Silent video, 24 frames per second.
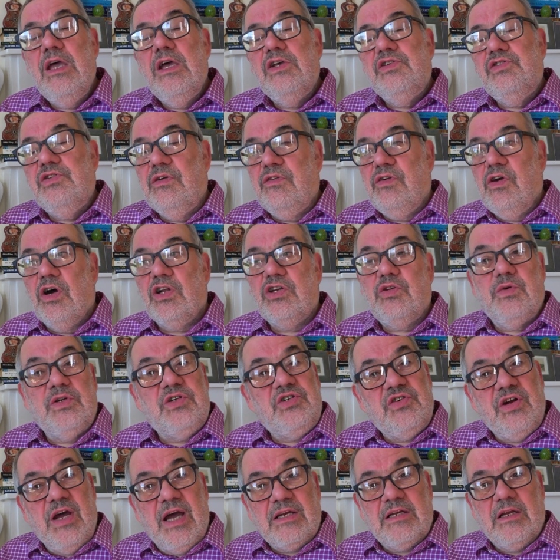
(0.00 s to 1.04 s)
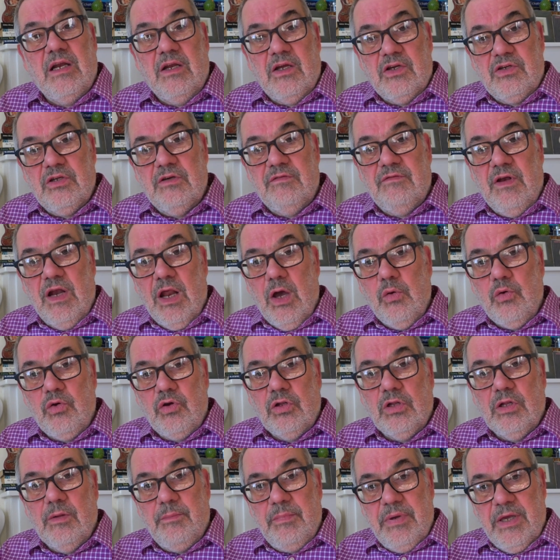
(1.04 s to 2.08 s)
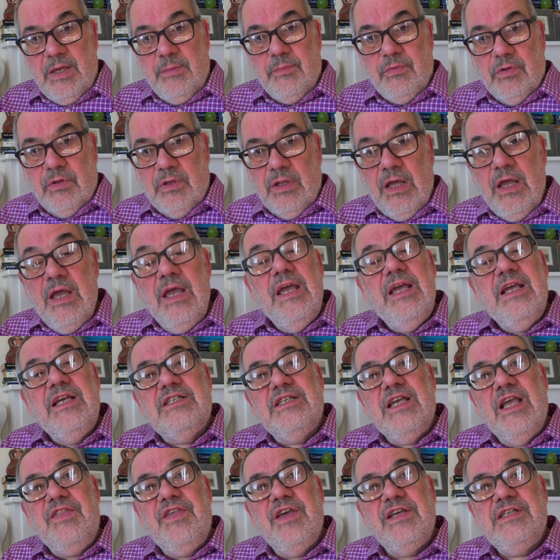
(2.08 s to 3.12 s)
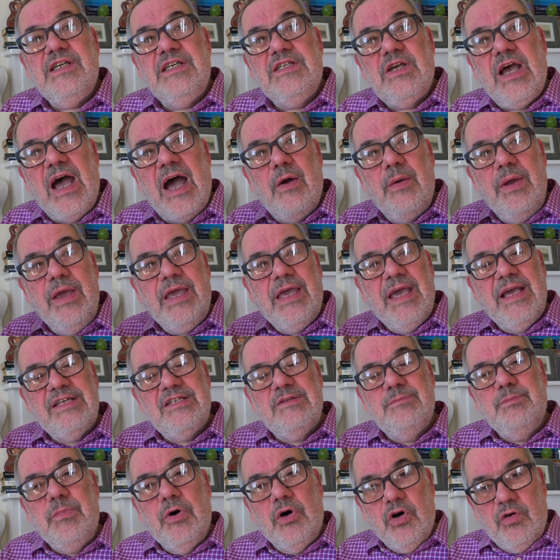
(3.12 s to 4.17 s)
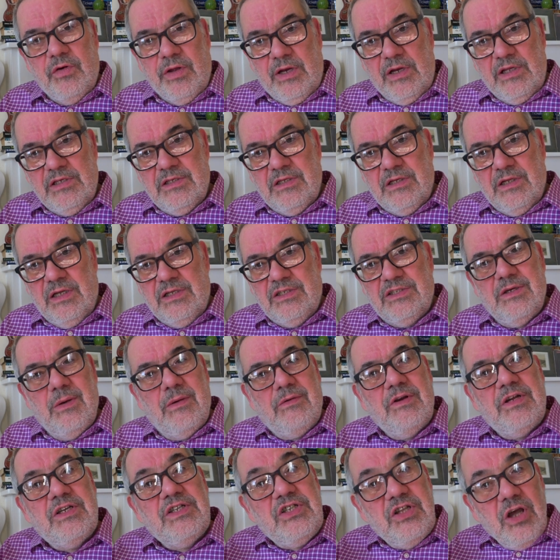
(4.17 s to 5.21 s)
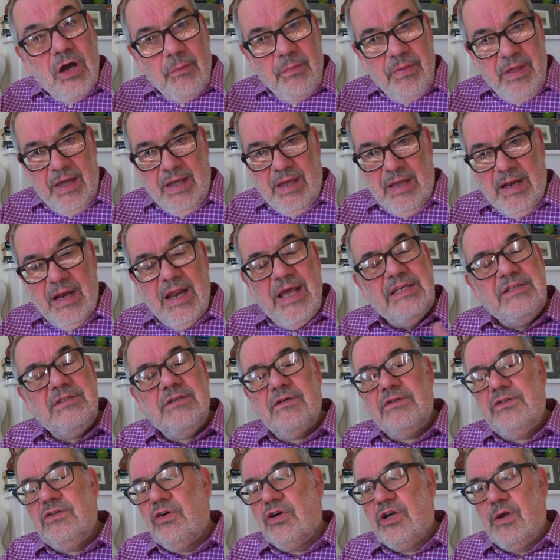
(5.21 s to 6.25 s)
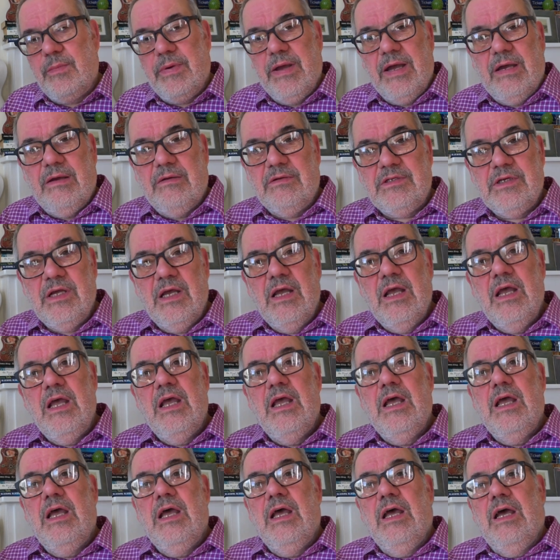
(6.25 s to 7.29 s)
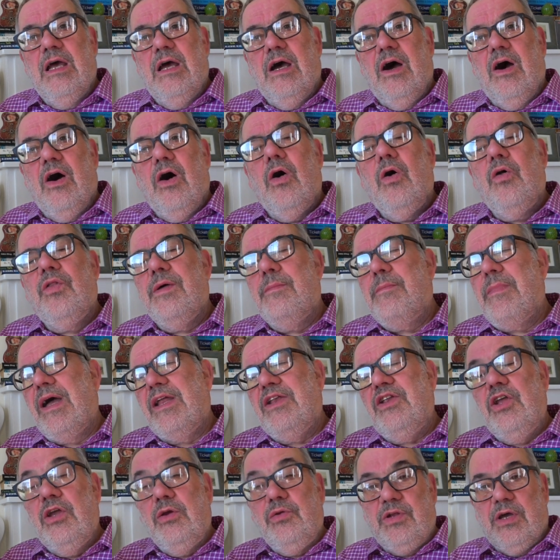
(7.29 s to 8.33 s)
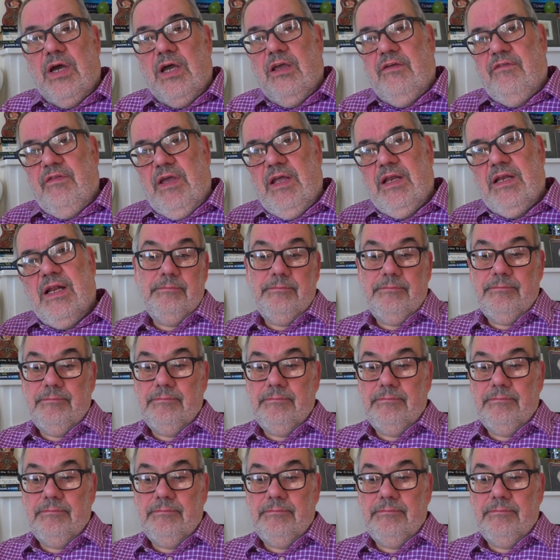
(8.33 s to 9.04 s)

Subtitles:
So you've got to attract a lot of local people. You see, this is how it gets boring, isn't it? So I'm going to stop there. Let's not talk about all the minutiae of it.